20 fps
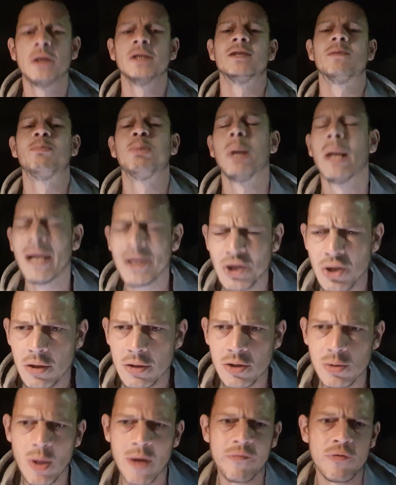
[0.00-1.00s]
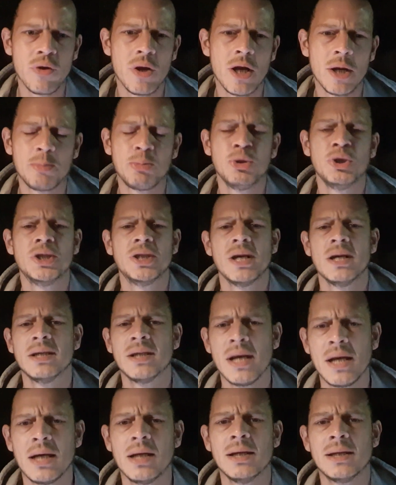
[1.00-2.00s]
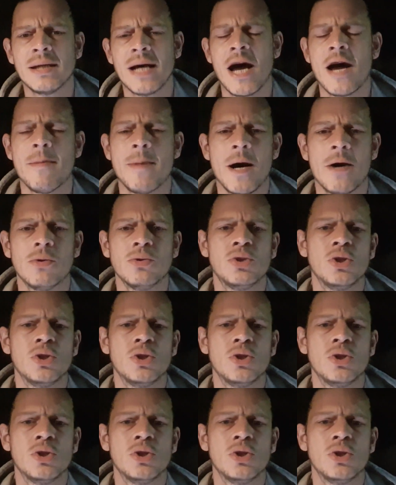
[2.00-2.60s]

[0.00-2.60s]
It's a pleasure to have you here. I appreciate you taking the time out